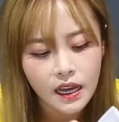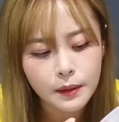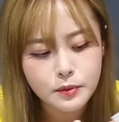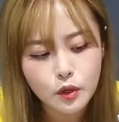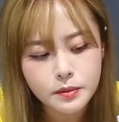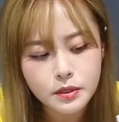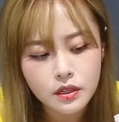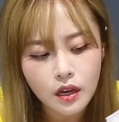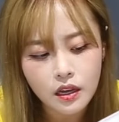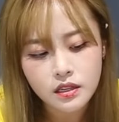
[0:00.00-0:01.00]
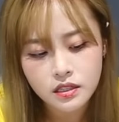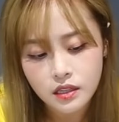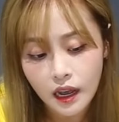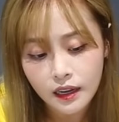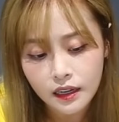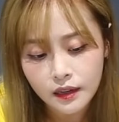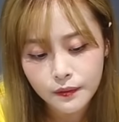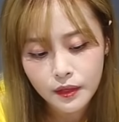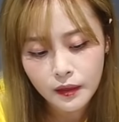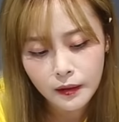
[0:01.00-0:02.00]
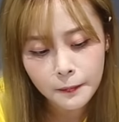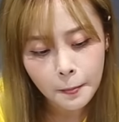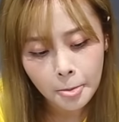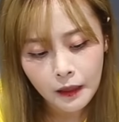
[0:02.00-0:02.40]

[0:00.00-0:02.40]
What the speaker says: It absorbs to the other side and everything.